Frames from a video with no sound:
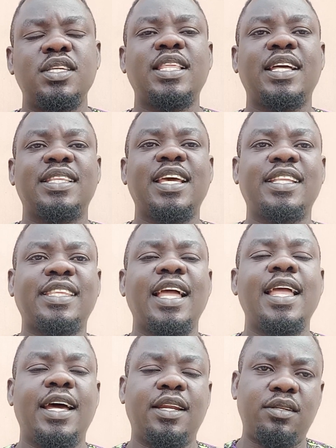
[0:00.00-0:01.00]
that they are
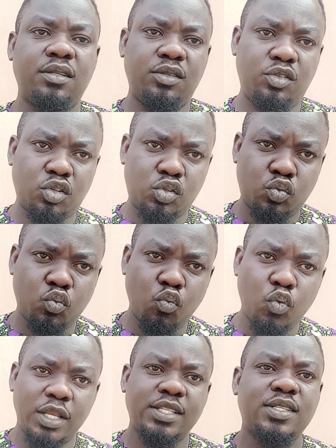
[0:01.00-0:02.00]
tired, just
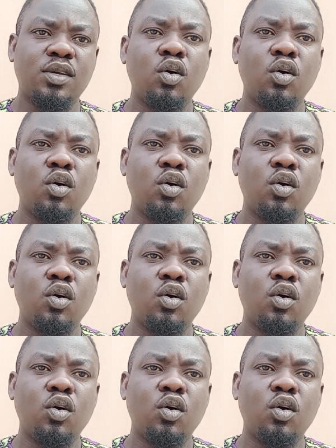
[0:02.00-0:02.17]
wait,